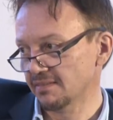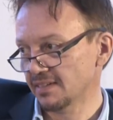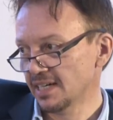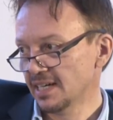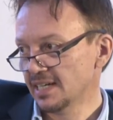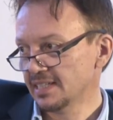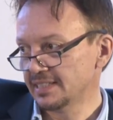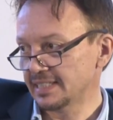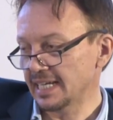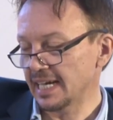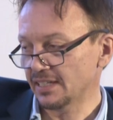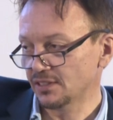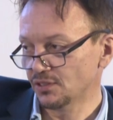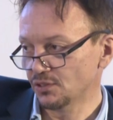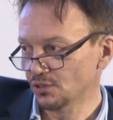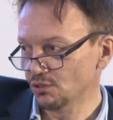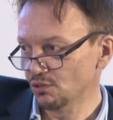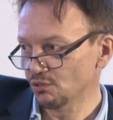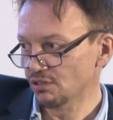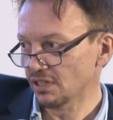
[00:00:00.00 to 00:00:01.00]
tax is a
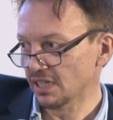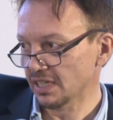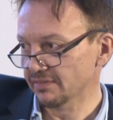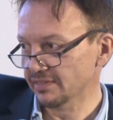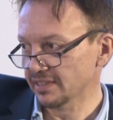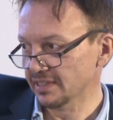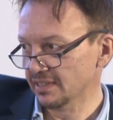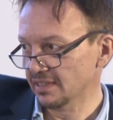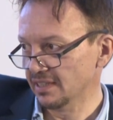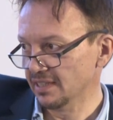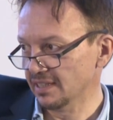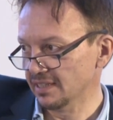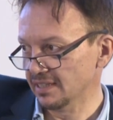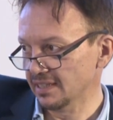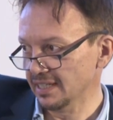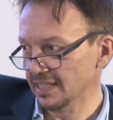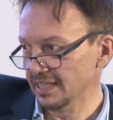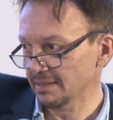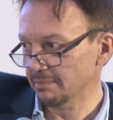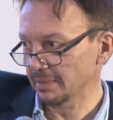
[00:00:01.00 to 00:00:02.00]
driver
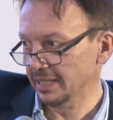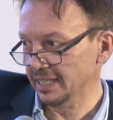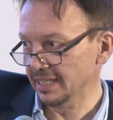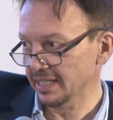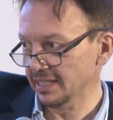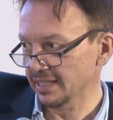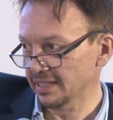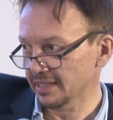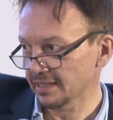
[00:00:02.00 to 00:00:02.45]
in many